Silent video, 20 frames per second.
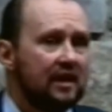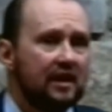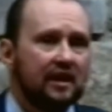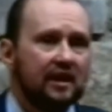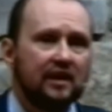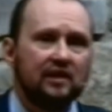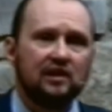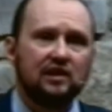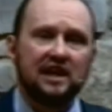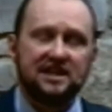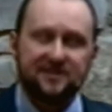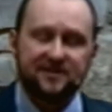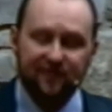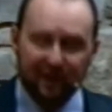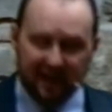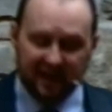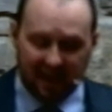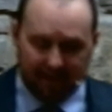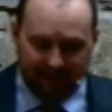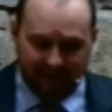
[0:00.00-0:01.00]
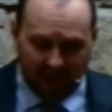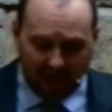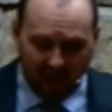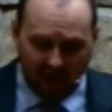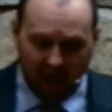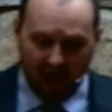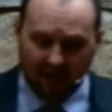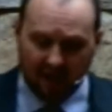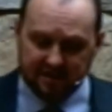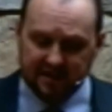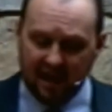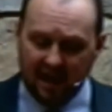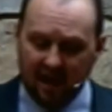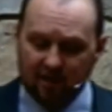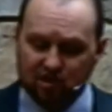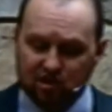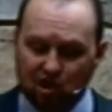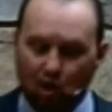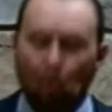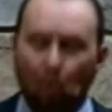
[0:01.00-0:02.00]
Let's forget about
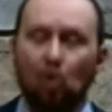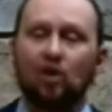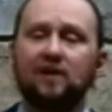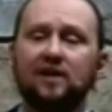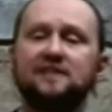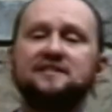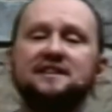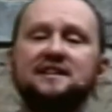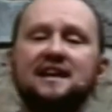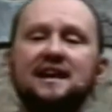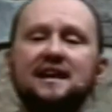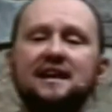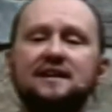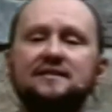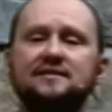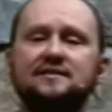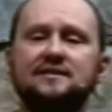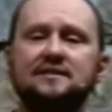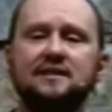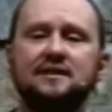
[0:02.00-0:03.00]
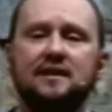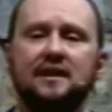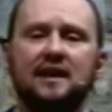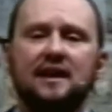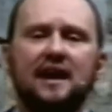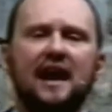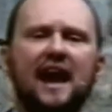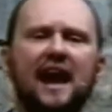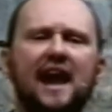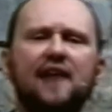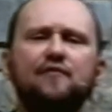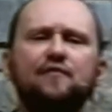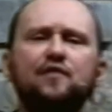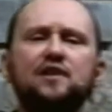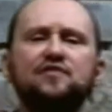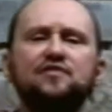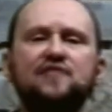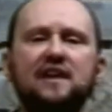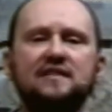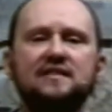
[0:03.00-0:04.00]
lockdowns, quarantines,
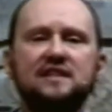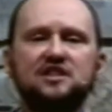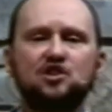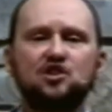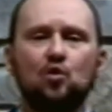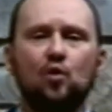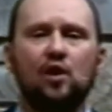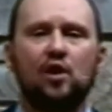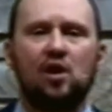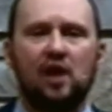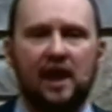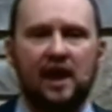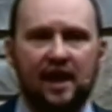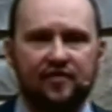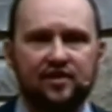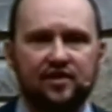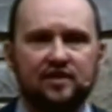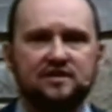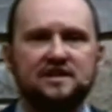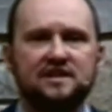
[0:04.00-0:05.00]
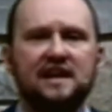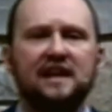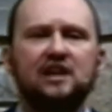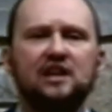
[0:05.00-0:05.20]
everything that's going on out there today.